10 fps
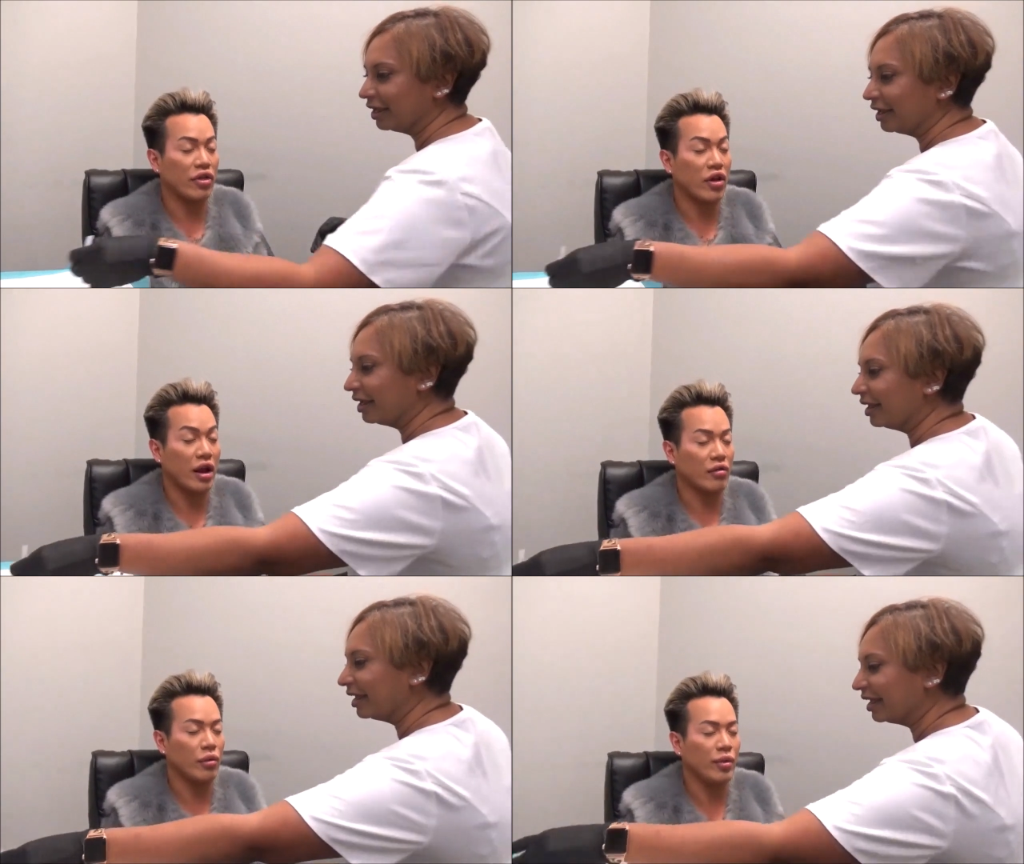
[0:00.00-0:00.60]

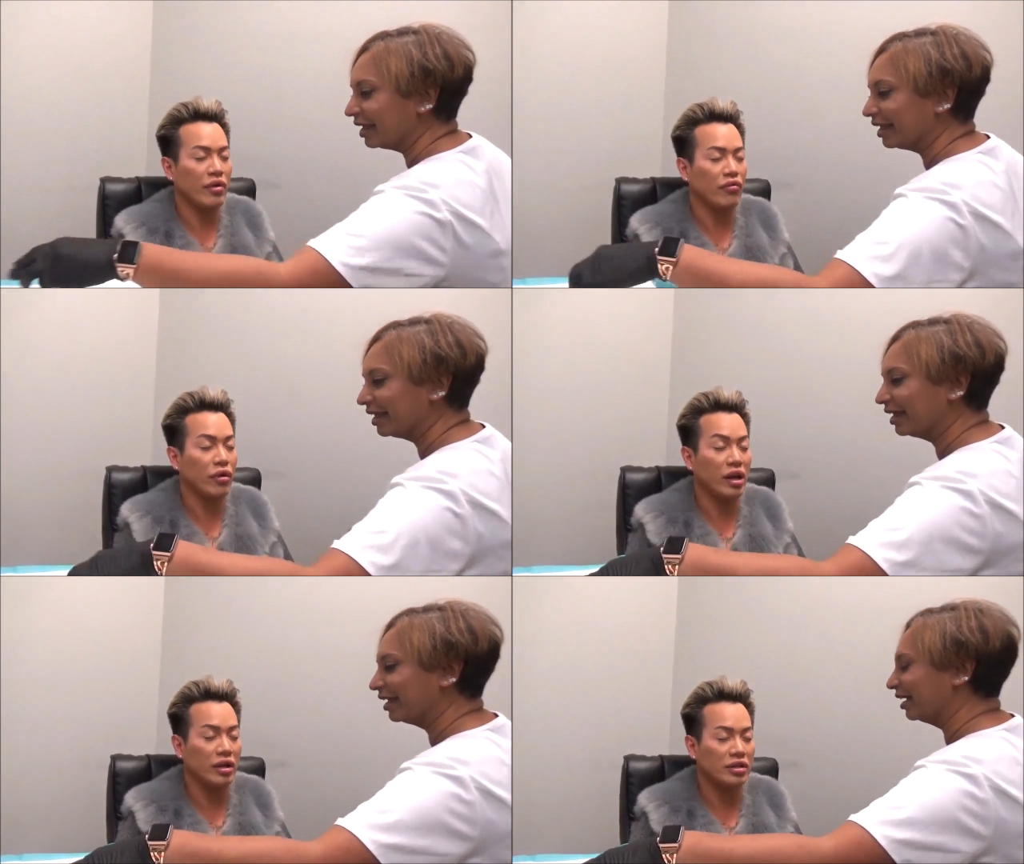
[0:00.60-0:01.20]
Speaker 1: thought I would be
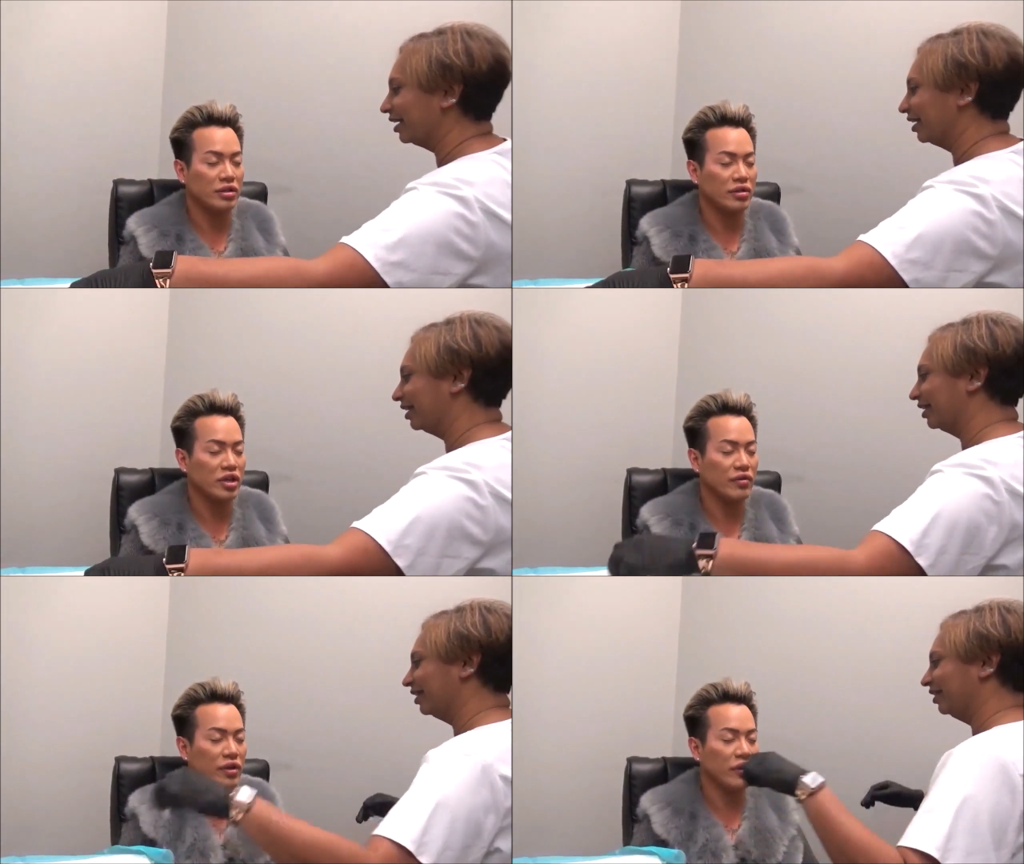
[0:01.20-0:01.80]
really into the
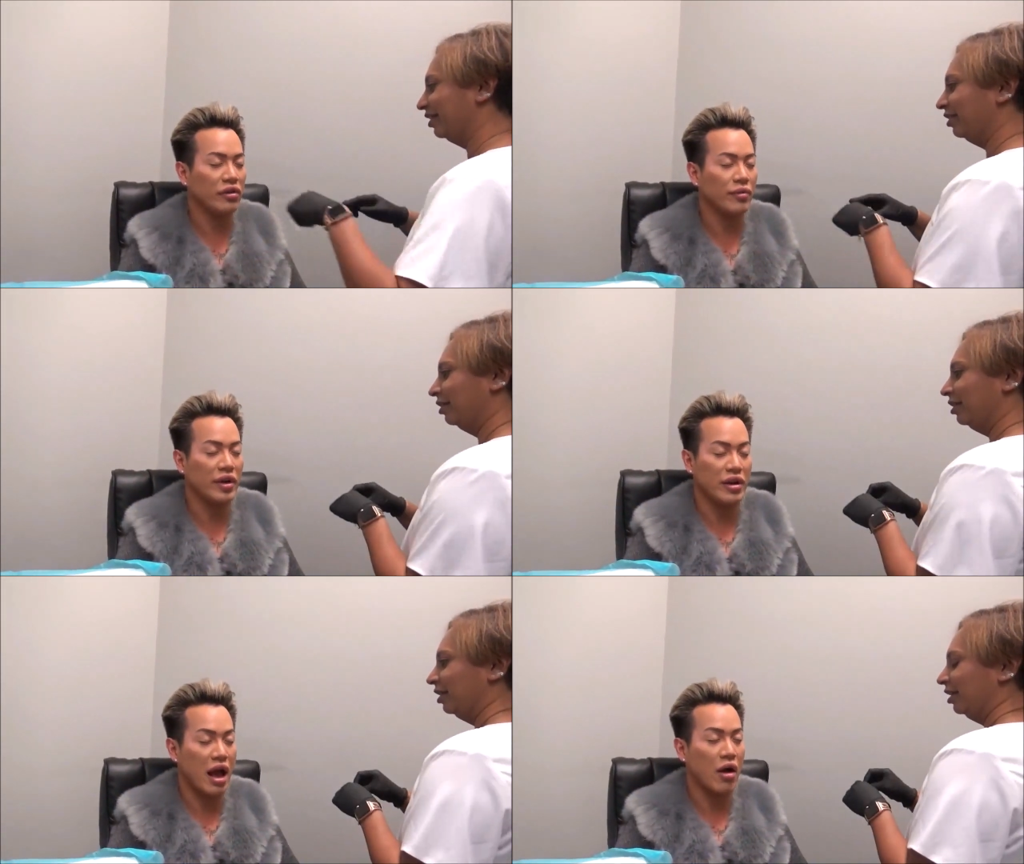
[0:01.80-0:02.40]
cheek fillers,
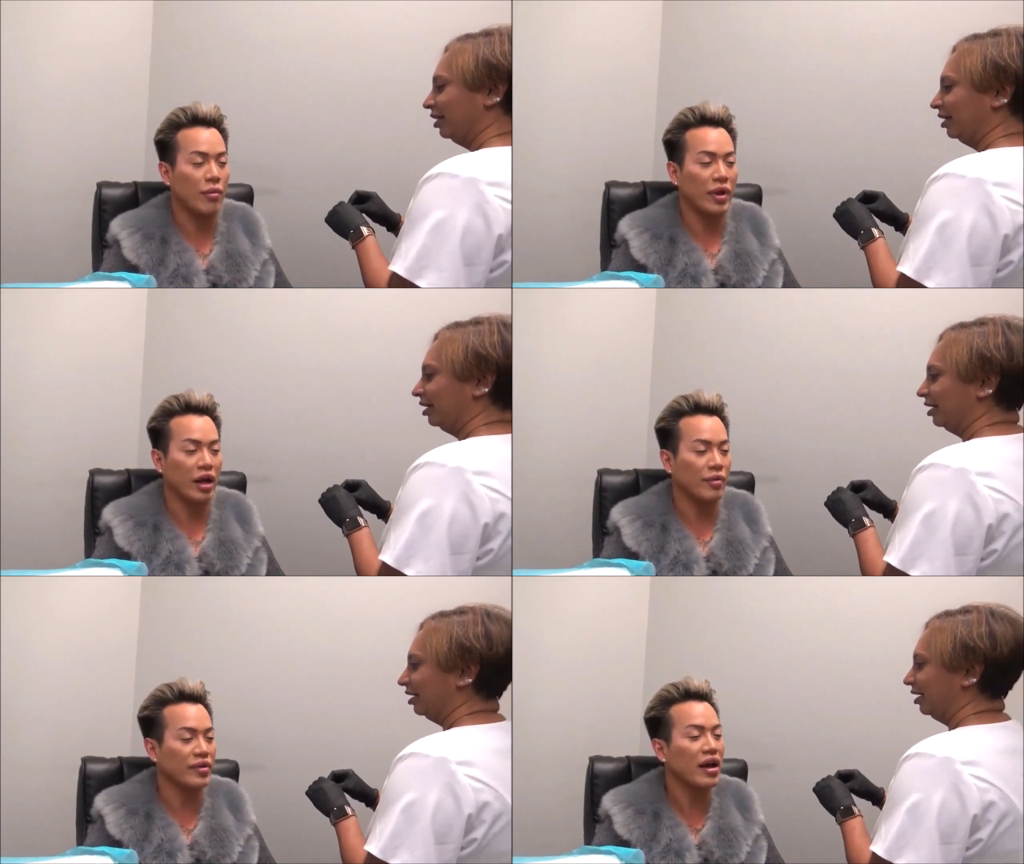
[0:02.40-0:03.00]
but now I'm
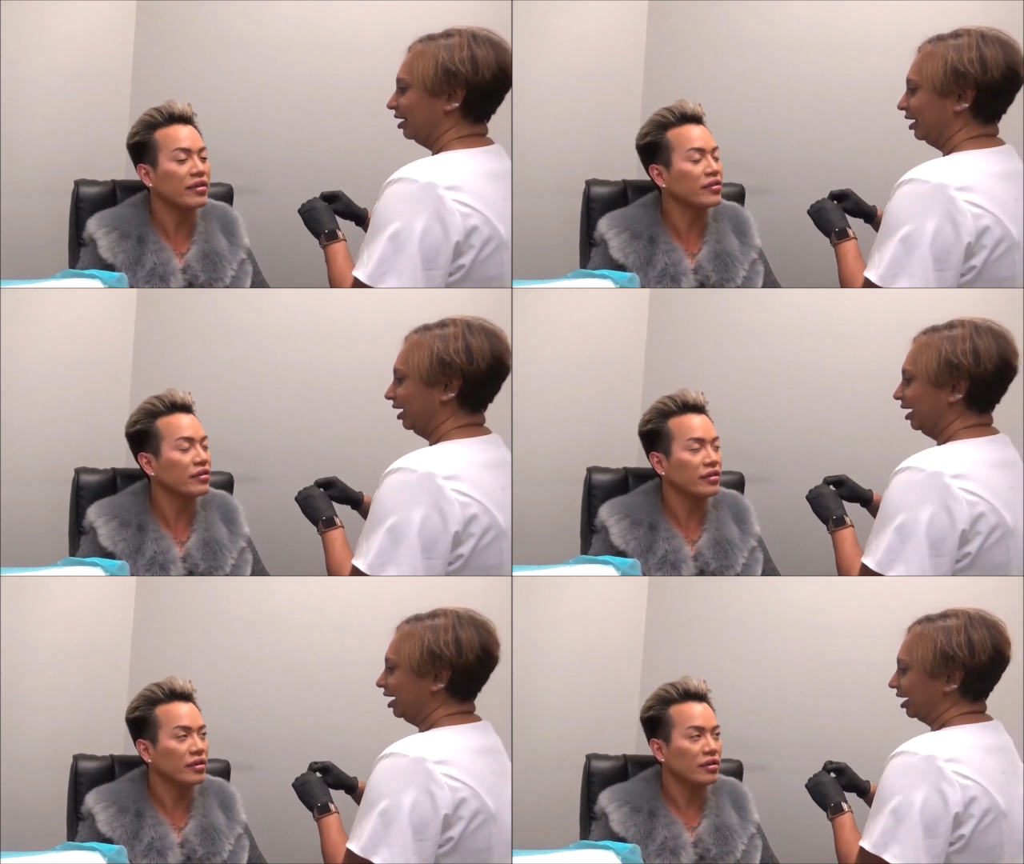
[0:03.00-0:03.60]
like
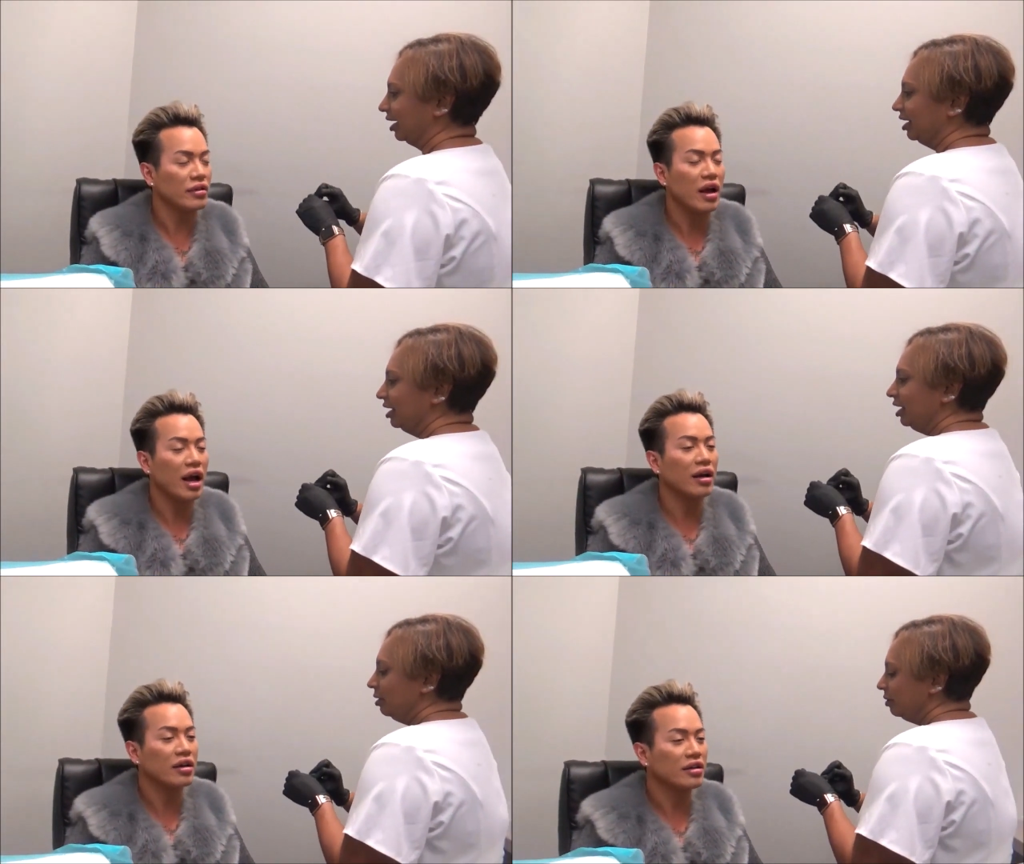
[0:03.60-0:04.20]
obsessed. Yeah,
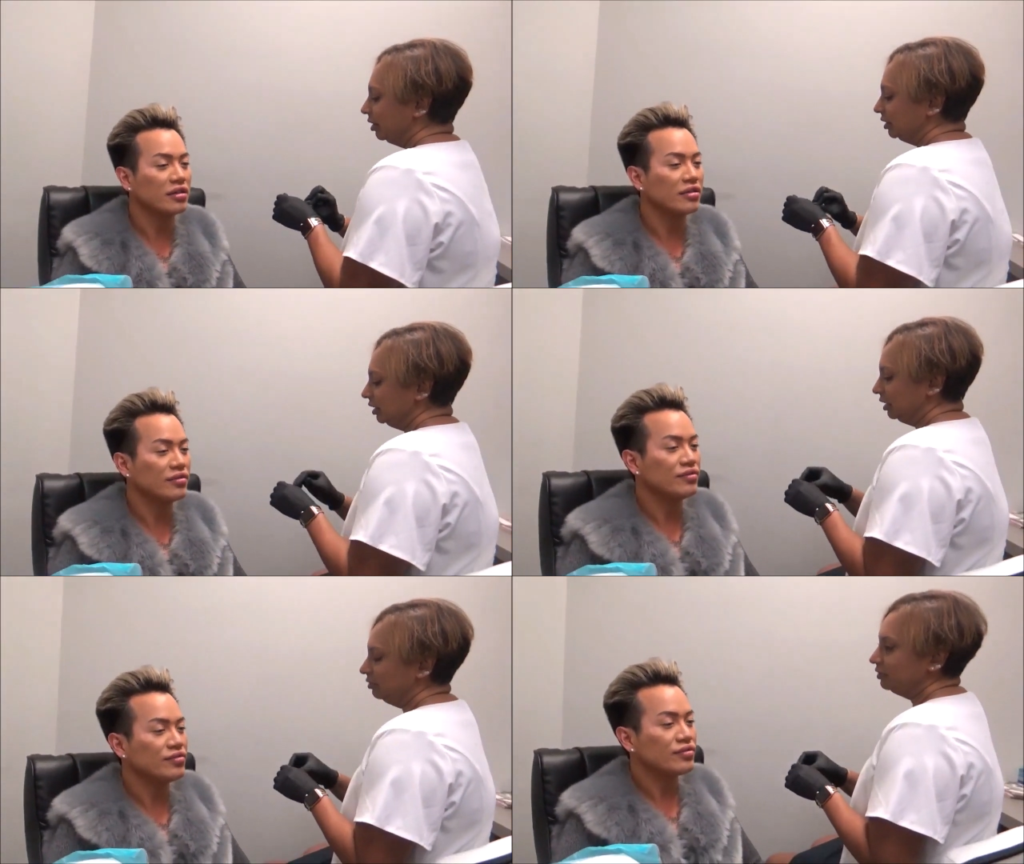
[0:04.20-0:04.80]
yeah.
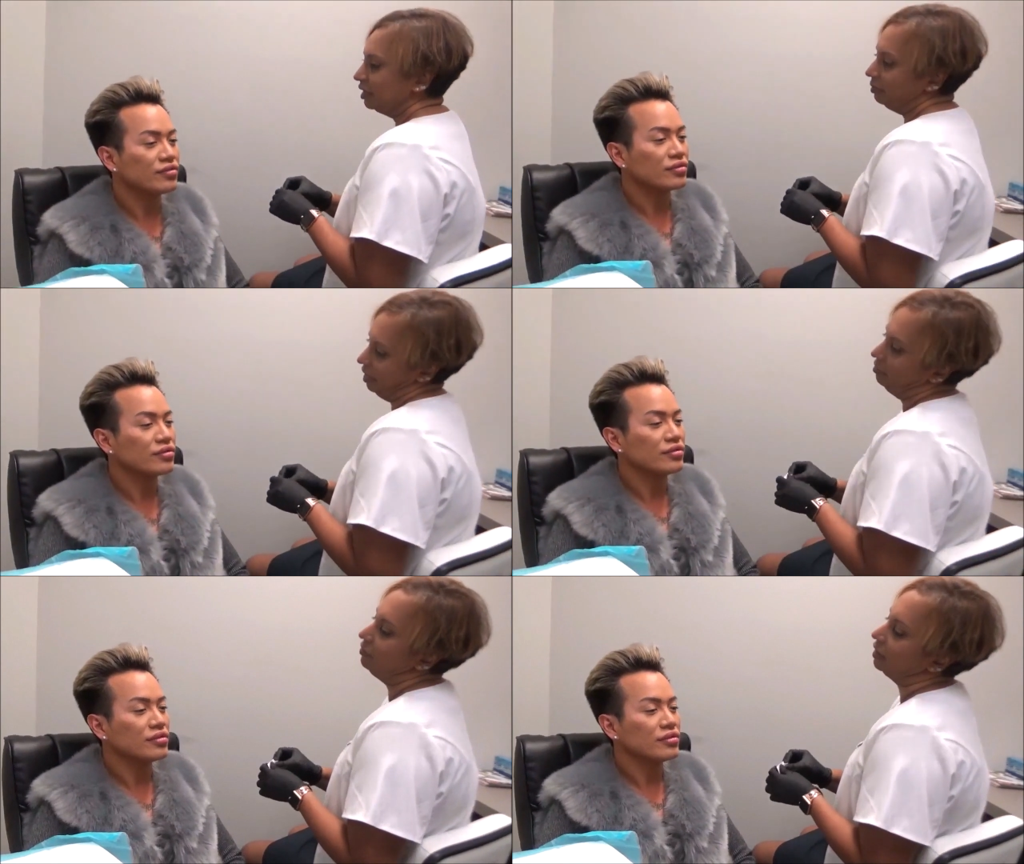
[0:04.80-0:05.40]
Speaker 2: Because it lifts up
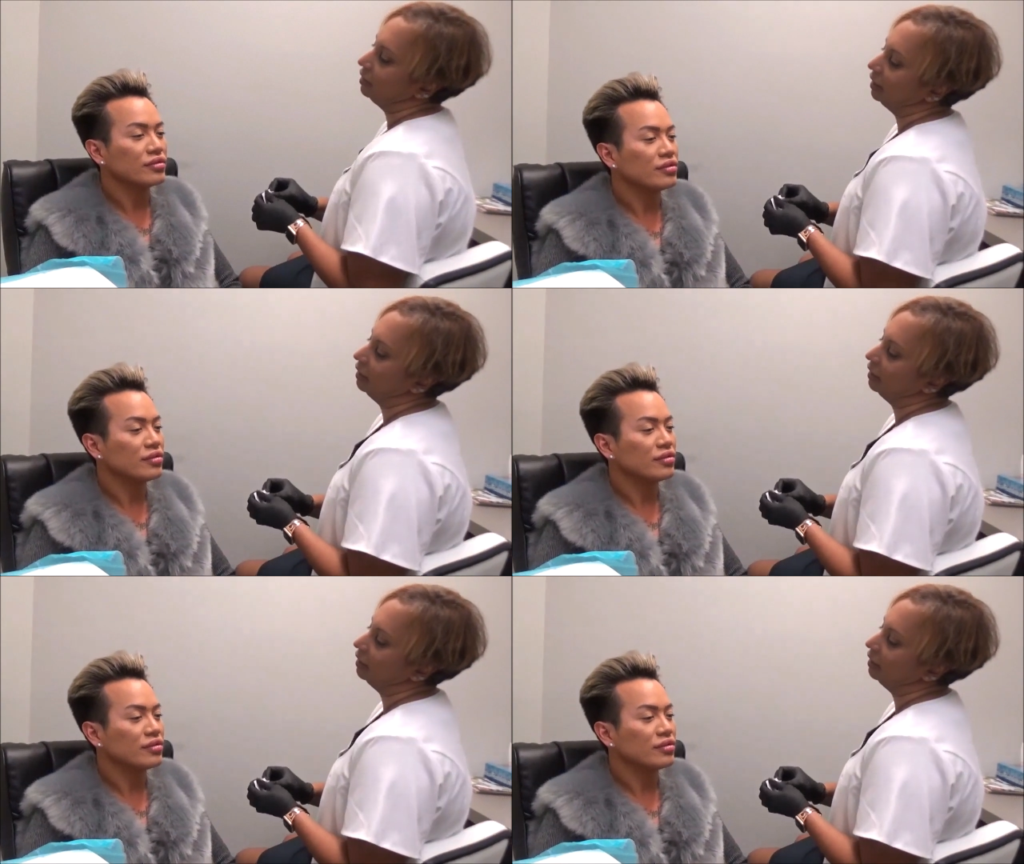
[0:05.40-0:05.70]
everything,